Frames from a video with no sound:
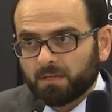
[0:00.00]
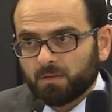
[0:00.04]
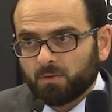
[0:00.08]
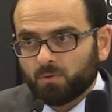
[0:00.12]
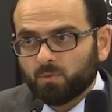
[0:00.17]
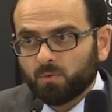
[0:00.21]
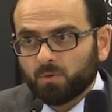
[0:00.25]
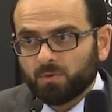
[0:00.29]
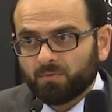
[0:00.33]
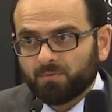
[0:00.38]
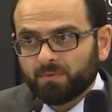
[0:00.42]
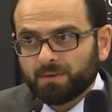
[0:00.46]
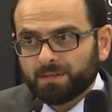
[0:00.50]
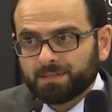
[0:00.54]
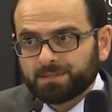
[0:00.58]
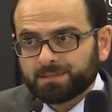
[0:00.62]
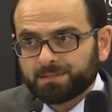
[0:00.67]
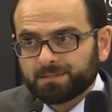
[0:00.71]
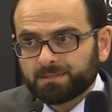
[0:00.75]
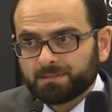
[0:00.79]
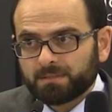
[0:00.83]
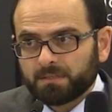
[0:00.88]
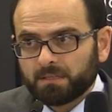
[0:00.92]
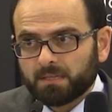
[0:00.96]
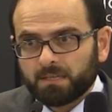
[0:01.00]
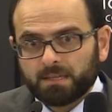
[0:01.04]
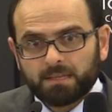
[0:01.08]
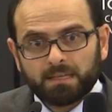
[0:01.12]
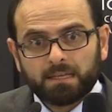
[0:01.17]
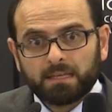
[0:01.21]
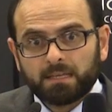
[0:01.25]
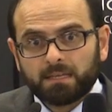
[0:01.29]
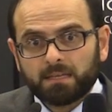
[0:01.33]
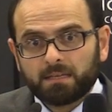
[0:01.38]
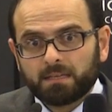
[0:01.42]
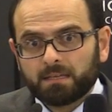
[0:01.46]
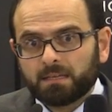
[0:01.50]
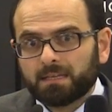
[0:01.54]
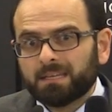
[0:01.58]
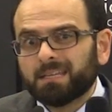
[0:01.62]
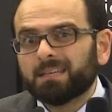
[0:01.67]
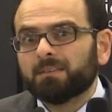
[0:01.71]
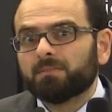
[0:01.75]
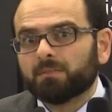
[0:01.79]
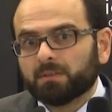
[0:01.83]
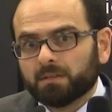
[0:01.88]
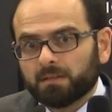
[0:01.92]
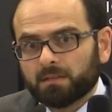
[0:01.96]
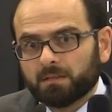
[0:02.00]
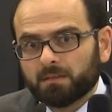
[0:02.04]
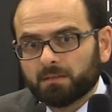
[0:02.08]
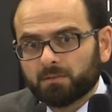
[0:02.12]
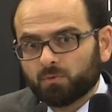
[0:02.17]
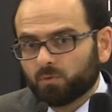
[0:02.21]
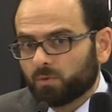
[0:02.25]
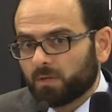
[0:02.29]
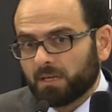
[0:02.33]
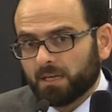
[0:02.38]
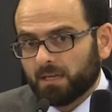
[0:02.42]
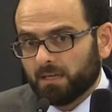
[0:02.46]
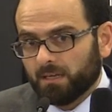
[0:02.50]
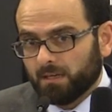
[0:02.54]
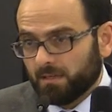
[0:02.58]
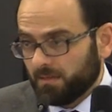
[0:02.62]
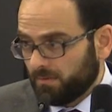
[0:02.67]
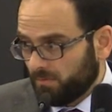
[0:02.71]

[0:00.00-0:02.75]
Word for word: who of us uh, think even to kill?